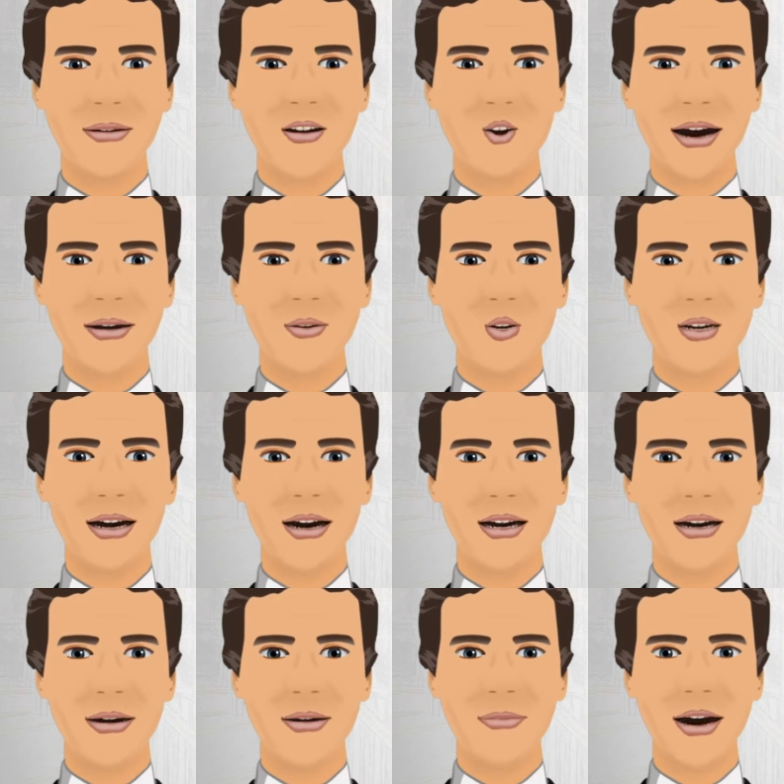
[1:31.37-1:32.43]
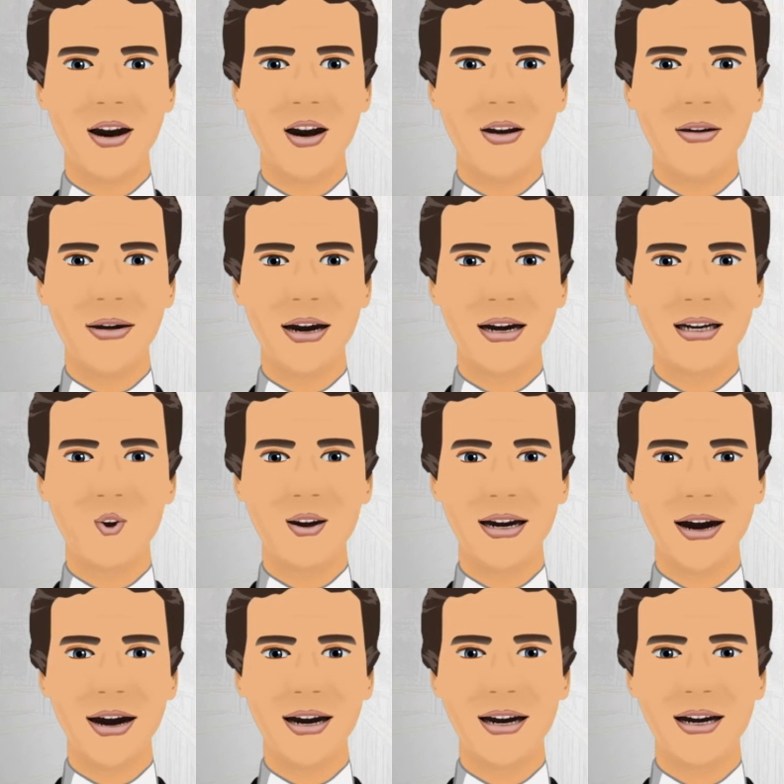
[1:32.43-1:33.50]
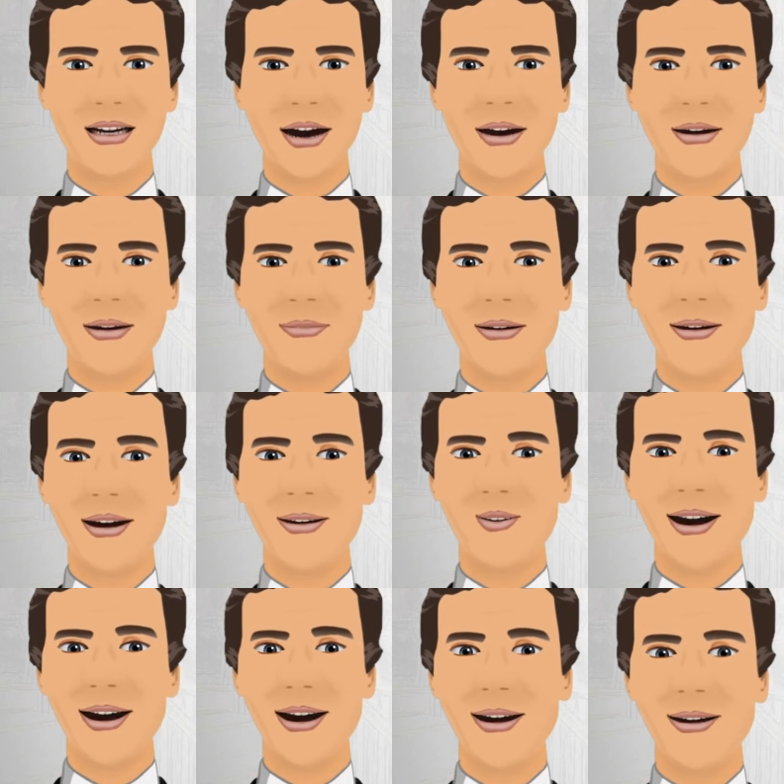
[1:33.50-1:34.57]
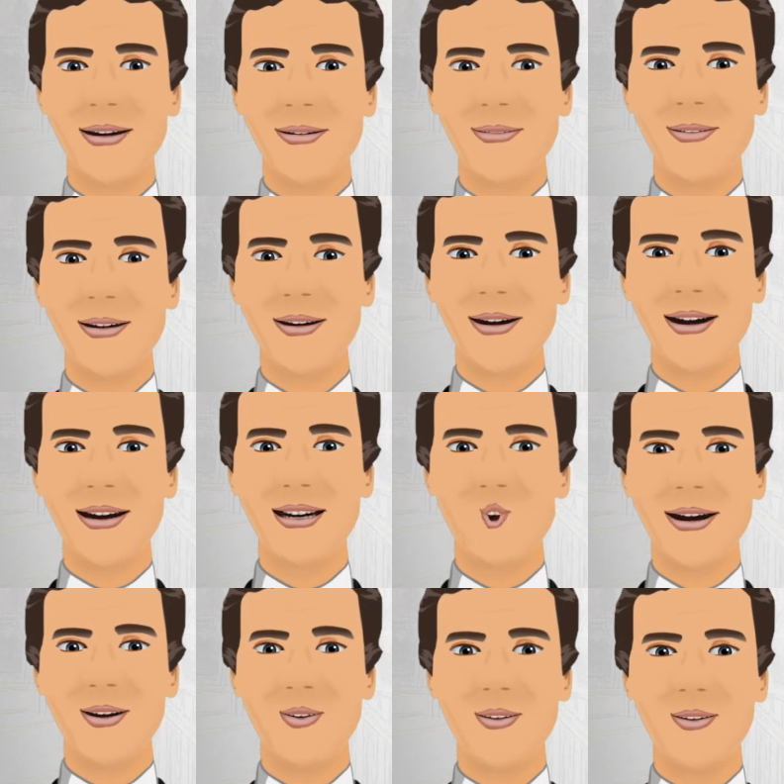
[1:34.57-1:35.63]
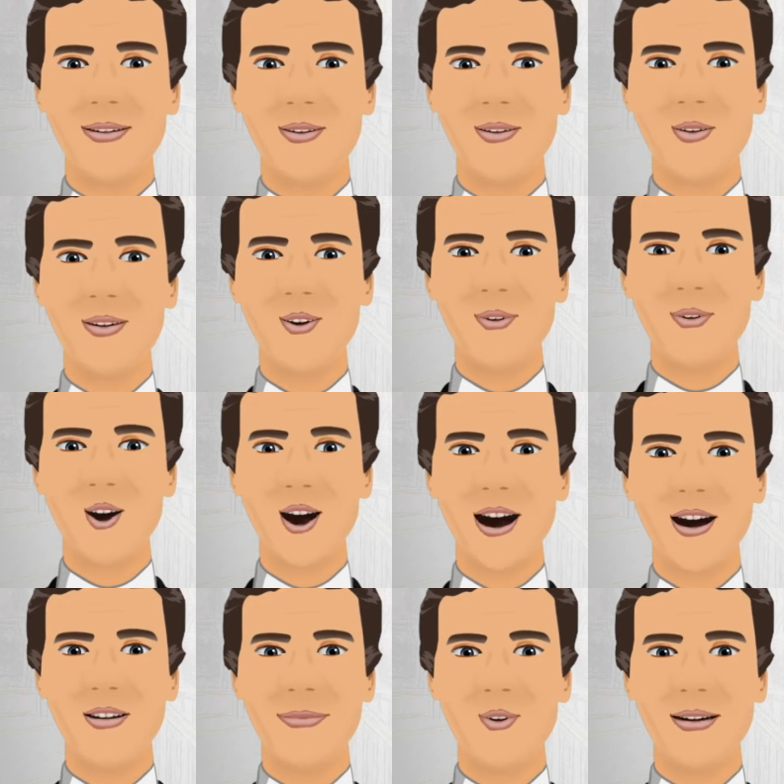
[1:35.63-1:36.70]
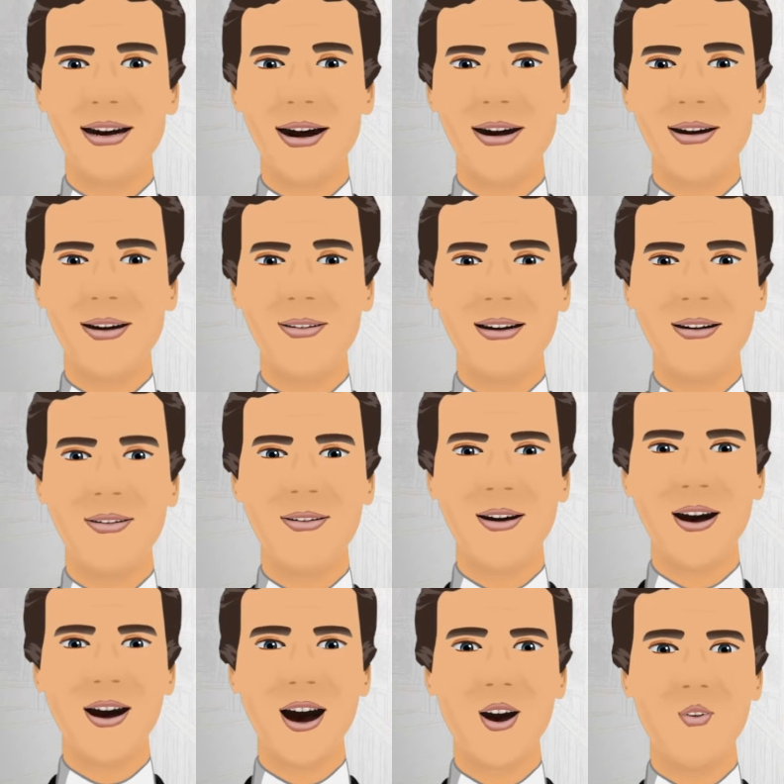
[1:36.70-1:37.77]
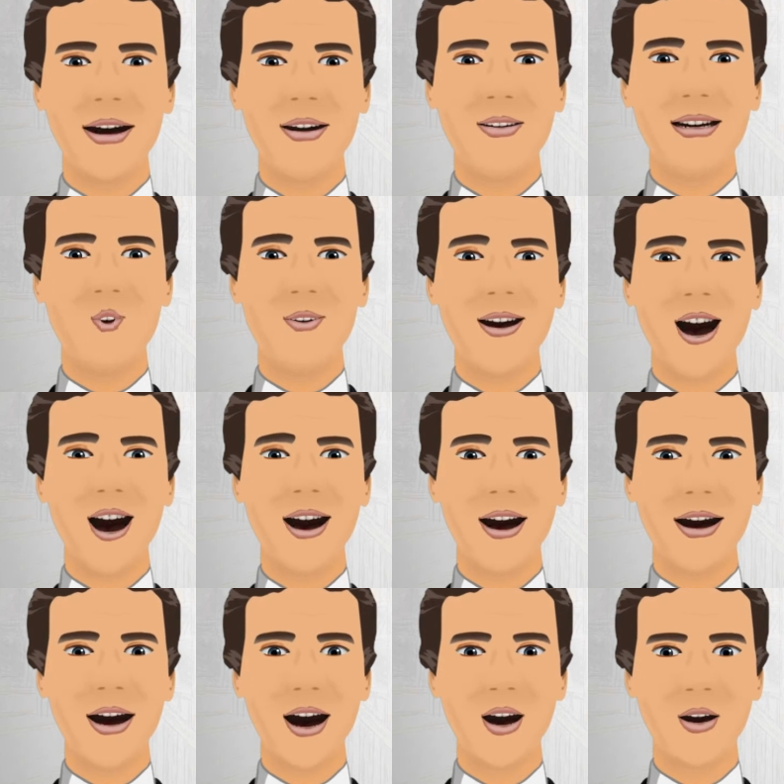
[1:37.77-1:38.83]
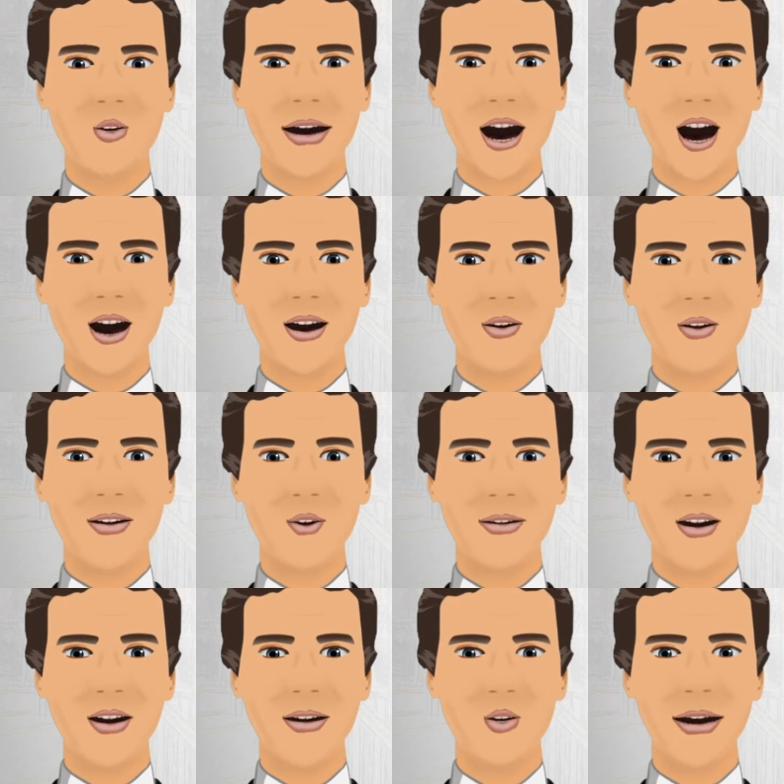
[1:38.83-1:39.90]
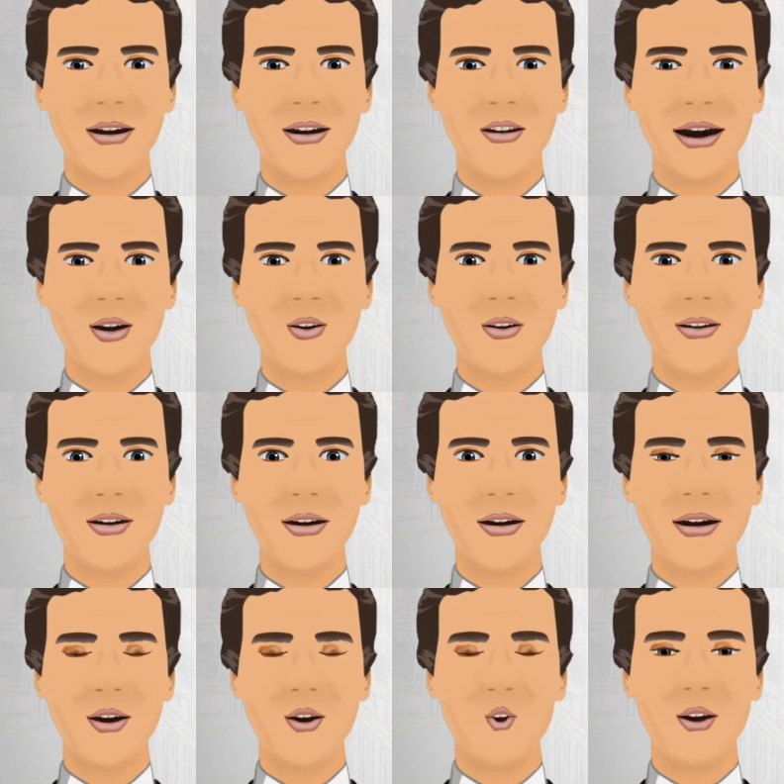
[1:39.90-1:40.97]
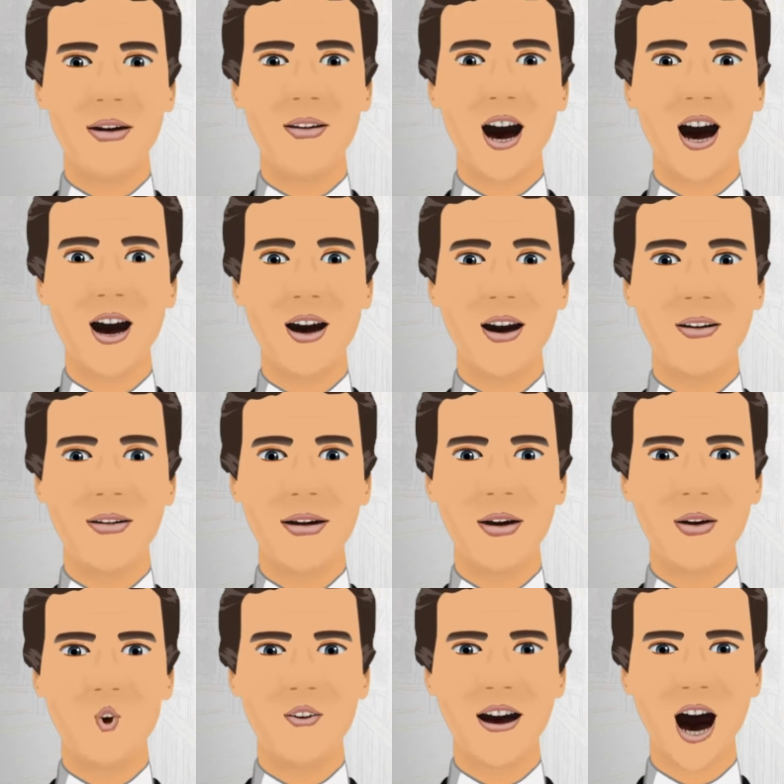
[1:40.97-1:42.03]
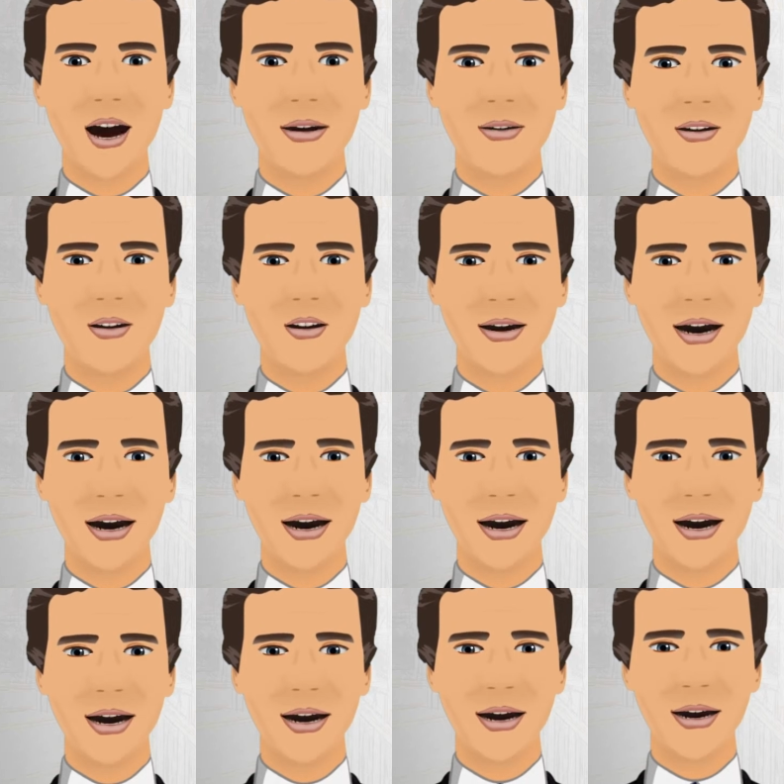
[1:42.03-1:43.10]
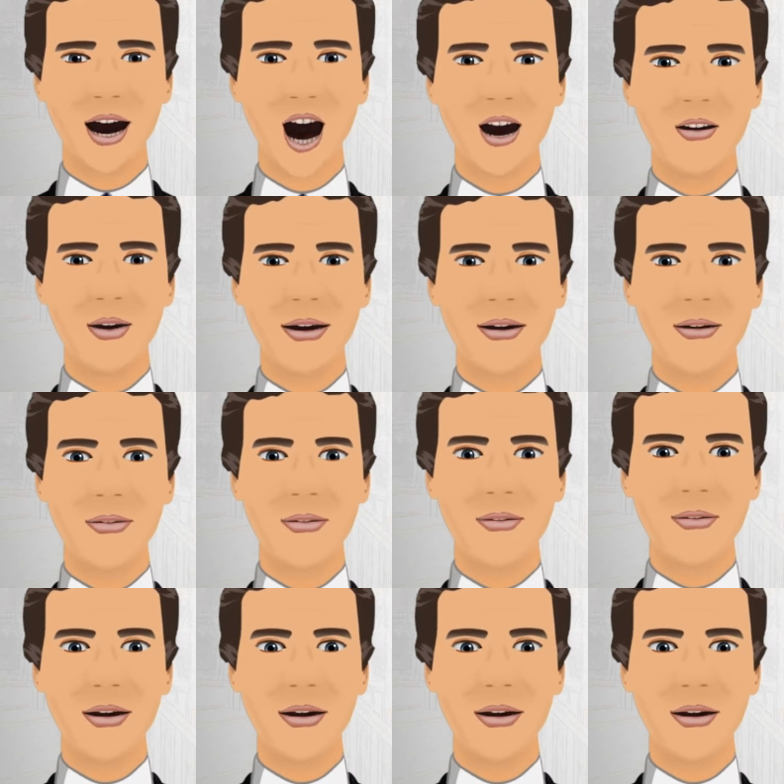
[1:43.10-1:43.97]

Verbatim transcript: With SCTV moving to CBC in 1980 and syndicated to the United States, Moranis and Thomas were challenged to fill 2 additional minutes with identifiable Canadian content,